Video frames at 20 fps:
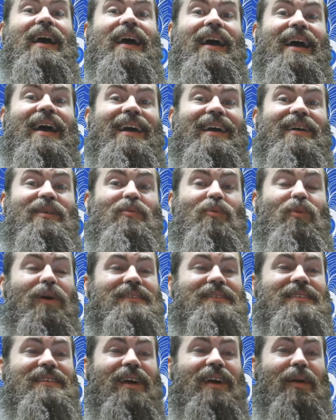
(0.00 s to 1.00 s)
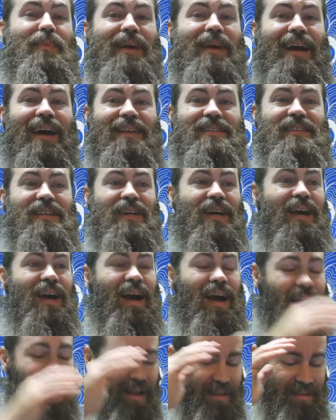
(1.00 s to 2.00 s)
Hey, what's up, guys?
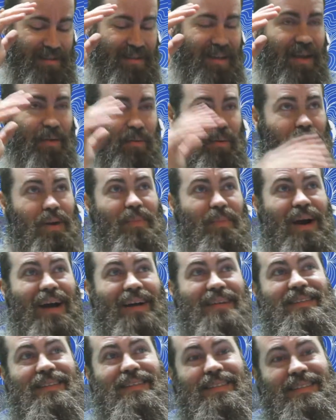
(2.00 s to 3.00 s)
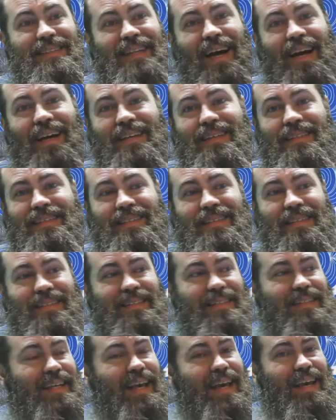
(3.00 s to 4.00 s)
Today we're unboxing the Saka
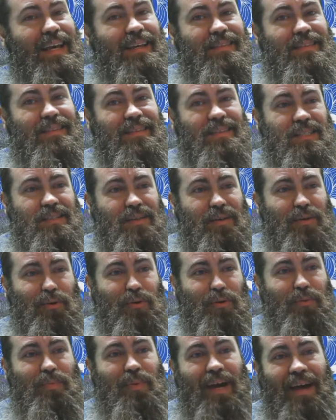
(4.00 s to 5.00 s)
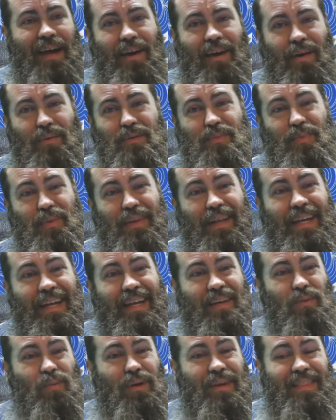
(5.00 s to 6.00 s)
68. This is a group buy that was
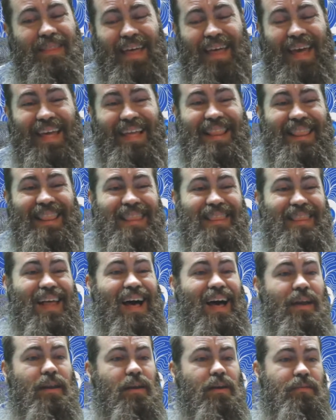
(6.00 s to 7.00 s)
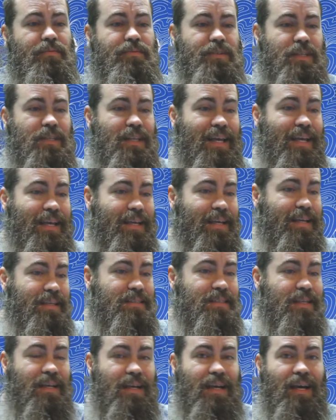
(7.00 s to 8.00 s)
plagued with a lot of
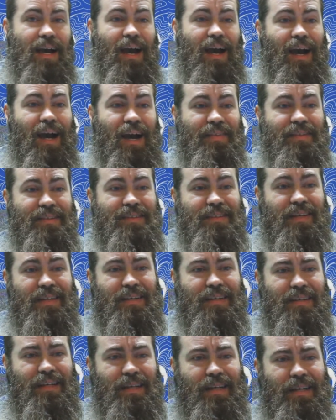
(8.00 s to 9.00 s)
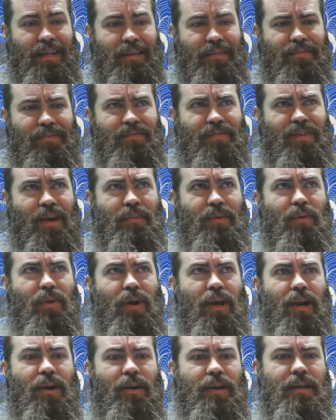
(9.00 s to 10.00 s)
delays. This ended in
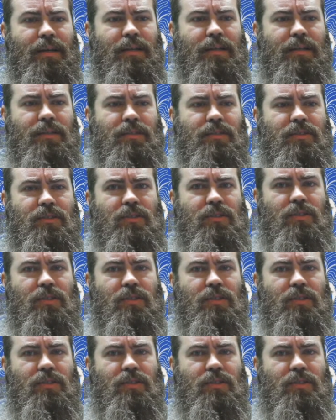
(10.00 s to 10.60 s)
February